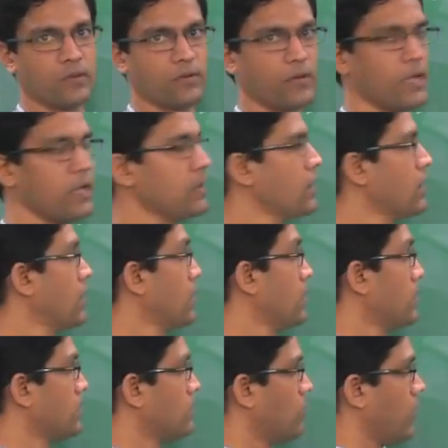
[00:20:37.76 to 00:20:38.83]
Okay.
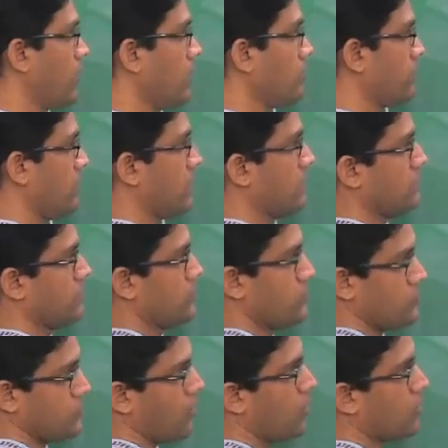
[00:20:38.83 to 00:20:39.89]
Why? Well,
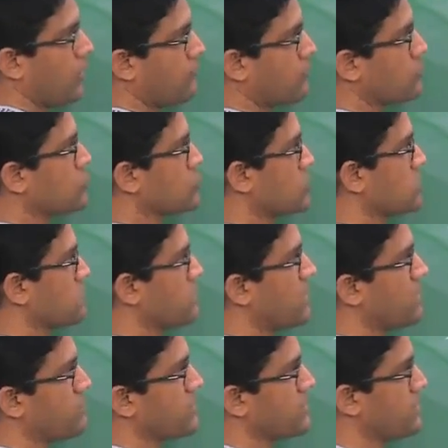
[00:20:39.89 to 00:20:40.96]
all you have to do is just
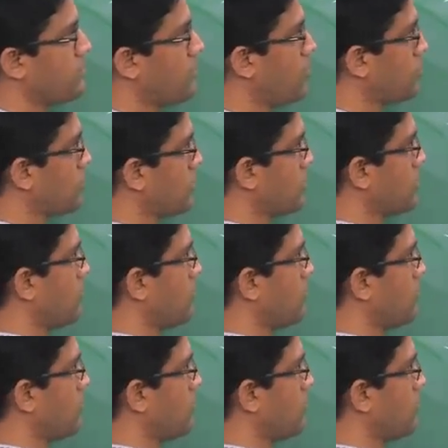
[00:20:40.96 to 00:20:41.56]
multiply them out.